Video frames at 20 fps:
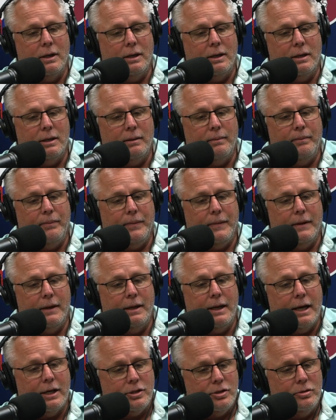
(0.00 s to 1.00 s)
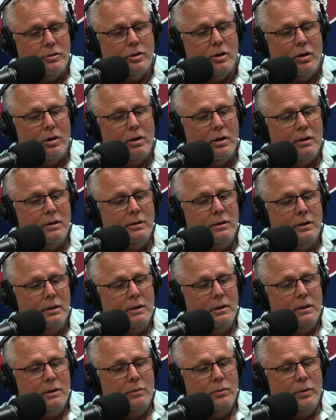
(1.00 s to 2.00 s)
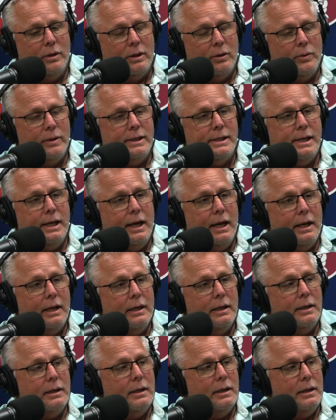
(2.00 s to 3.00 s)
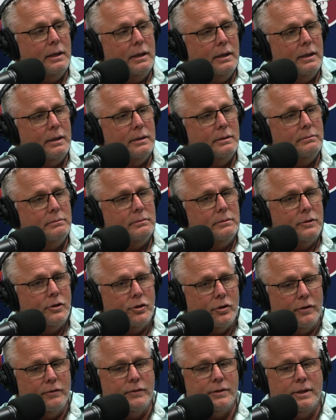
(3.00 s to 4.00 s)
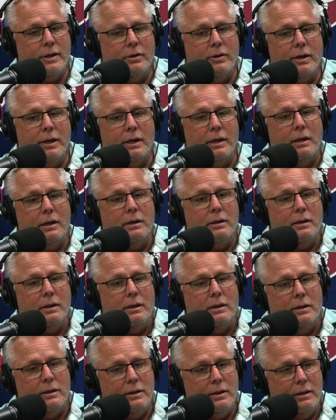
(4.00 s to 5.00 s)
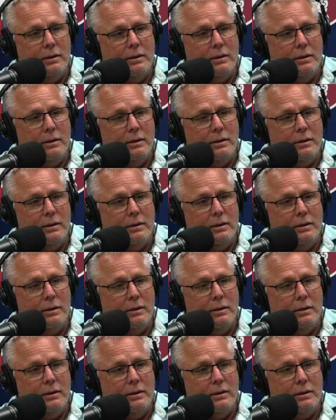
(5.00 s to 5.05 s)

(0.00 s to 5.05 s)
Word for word: Um, the National Guard with Louisiana um, serves during uh,